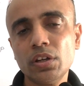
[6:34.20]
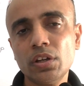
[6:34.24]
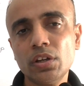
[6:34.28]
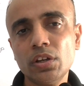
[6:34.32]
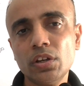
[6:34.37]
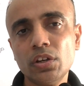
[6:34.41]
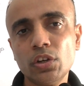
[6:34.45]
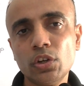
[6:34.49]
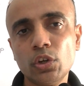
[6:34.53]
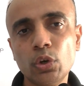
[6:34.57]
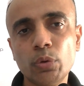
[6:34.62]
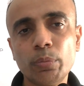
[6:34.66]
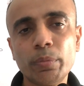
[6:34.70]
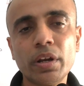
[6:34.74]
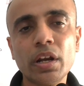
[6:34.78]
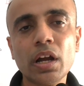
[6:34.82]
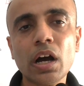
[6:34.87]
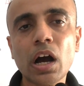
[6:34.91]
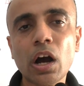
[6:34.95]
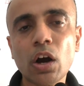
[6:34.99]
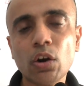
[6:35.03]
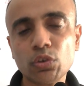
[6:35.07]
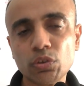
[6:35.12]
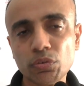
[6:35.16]
human
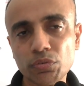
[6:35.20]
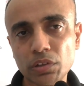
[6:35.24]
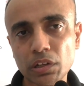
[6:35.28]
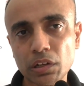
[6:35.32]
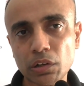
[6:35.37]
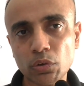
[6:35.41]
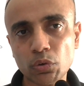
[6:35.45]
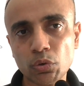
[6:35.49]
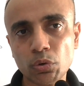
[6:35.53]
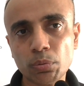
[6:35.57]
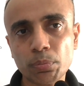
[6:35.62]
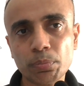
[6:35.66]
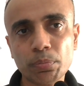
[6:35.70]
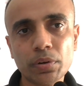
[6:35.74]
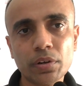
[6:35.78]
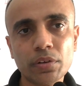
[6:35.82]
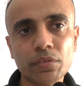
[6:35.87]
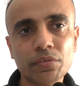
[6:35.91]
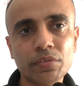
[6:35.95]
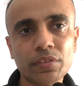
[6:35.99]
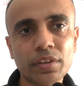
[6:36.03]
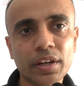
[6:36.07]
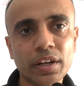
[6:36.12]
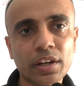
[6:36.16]
out of the loop,
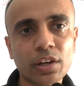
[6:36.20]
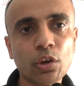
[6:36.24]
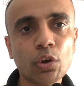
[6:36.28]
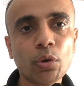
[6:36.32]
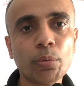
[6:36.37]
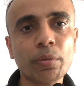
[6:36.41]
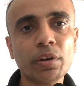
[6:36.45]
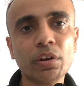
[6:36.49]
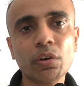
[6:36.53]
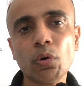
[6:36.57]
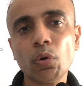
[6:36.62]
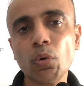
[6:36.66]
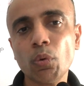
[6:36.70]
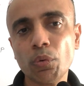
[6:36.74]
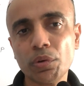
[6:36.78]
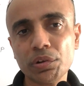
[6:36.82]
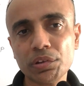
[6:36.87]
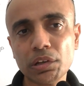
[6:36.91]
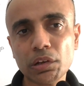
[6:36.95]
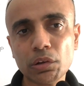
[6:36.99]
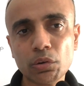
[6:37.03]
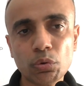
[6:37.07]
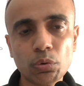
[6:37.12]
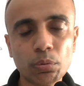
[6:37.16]
and human over
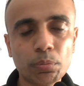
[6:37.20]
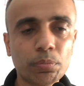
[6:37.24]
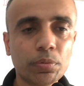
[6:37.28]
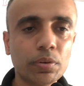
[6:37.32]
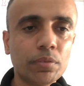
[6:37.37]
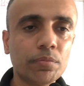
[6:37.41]
the loop.